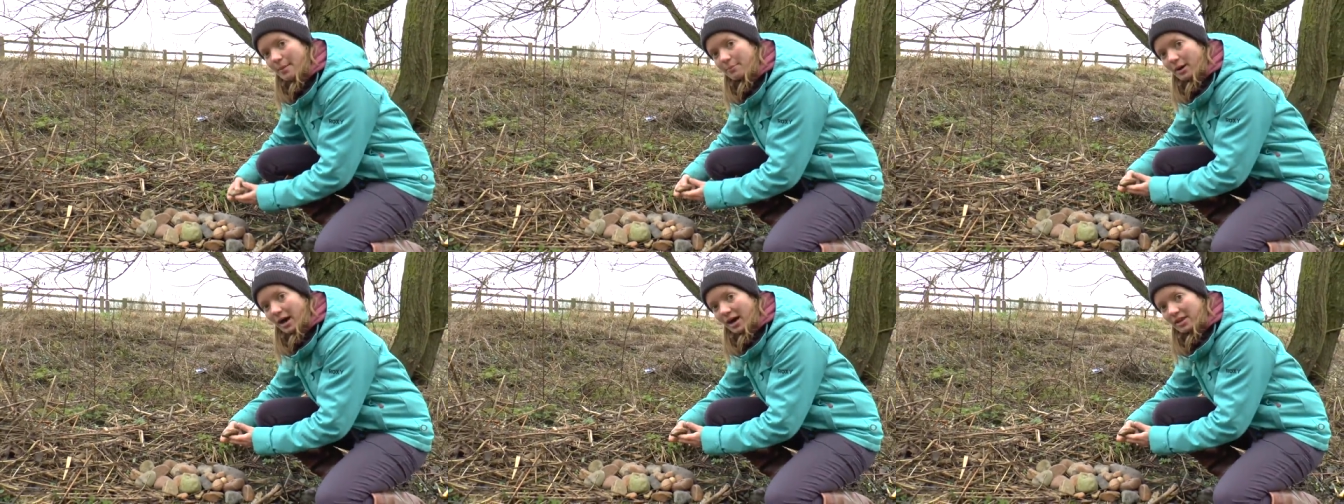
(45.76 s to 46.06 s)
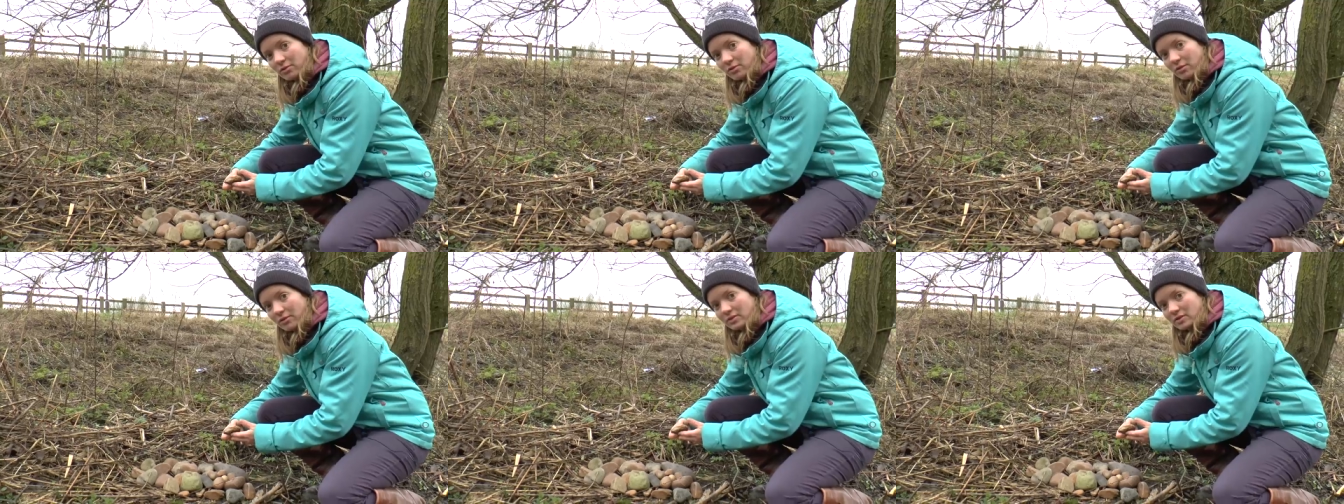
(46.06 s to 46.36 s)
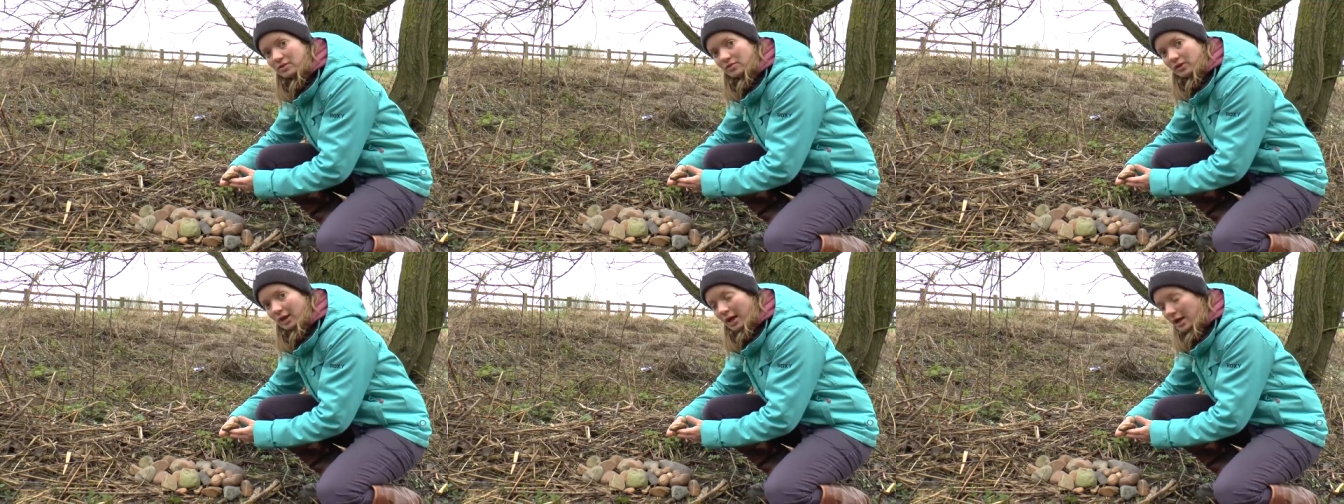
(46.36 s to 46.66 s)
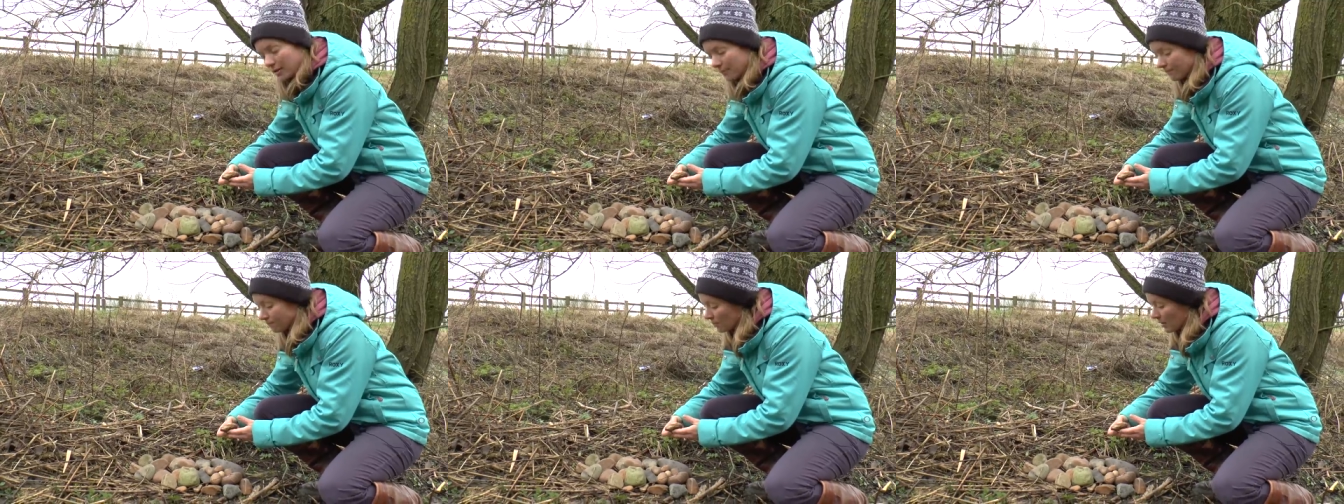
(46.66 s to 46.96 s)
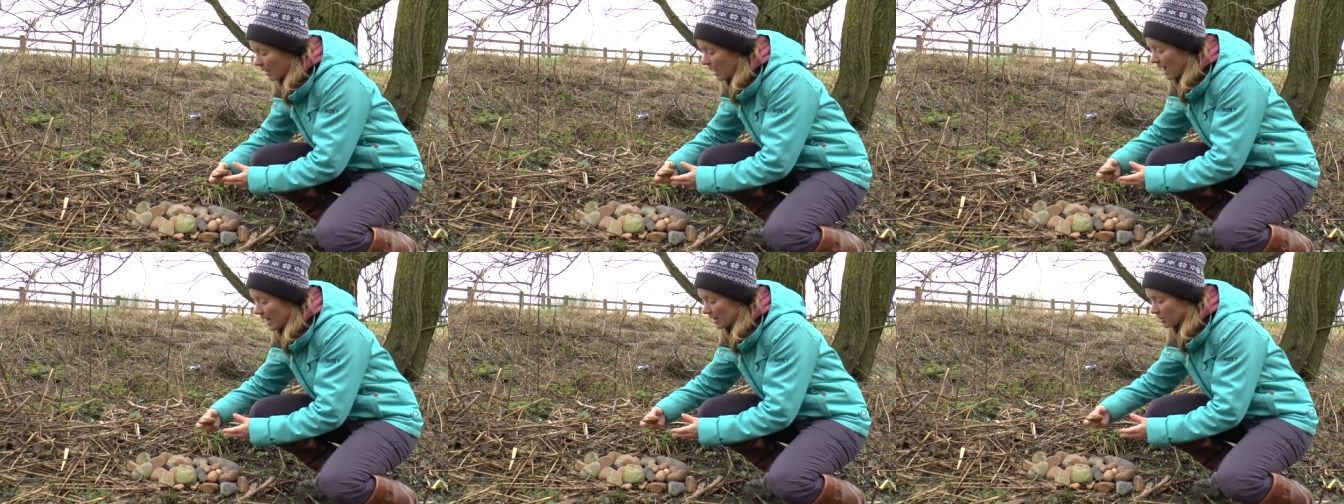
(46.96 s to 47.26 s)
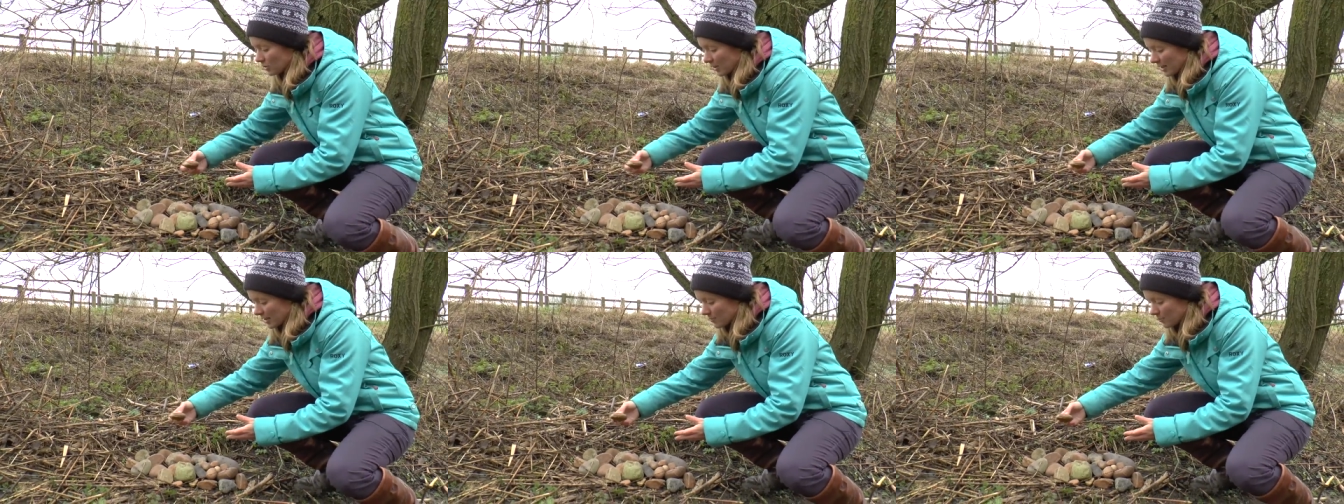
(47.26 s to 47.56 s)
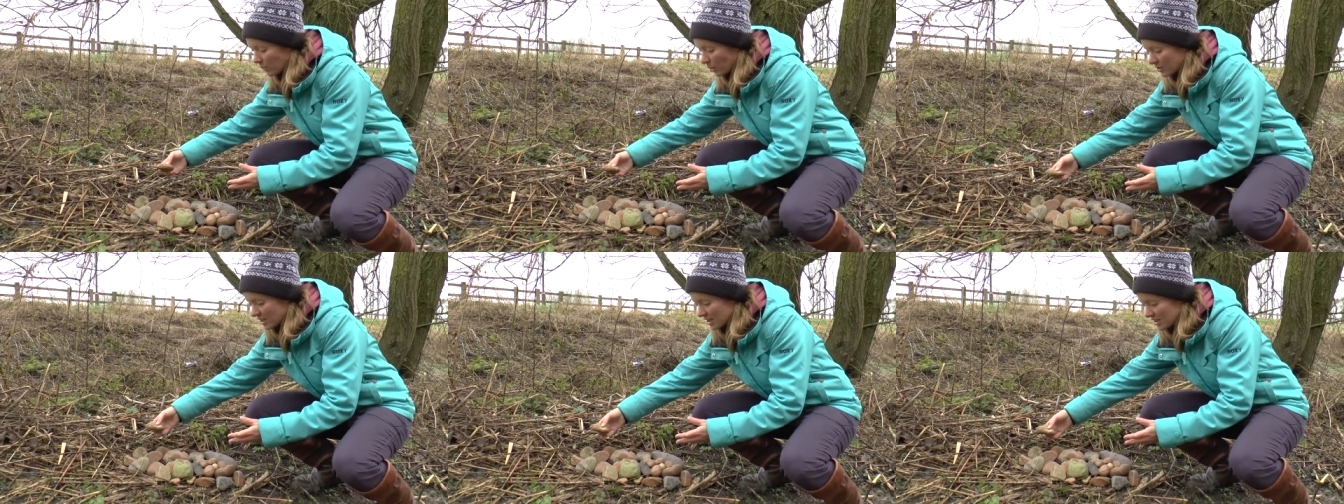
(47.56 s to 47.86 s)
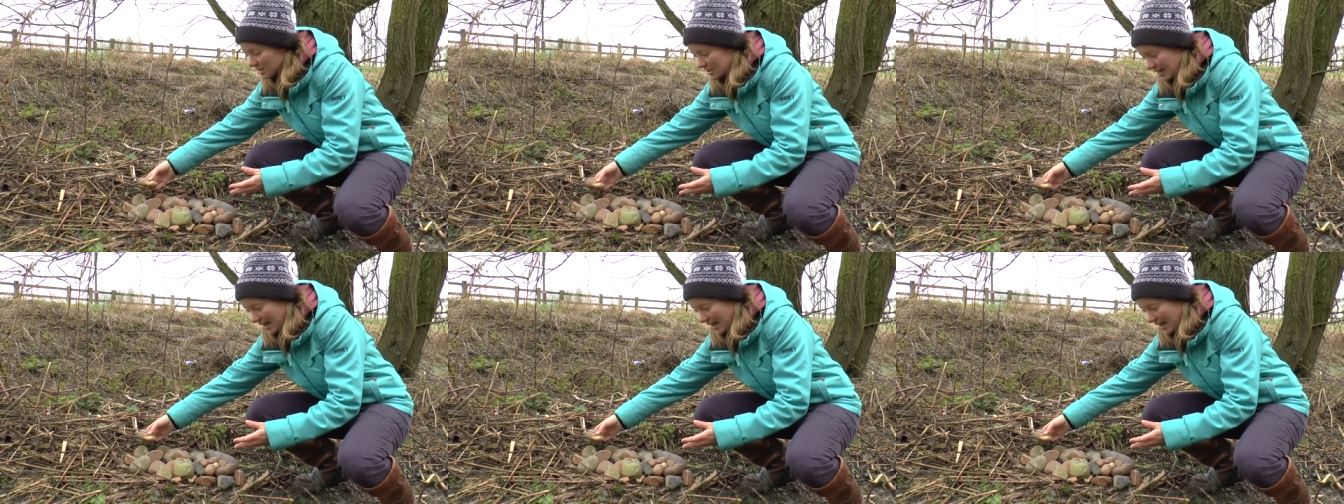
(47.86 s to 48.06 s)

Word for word: by the river's flow and transported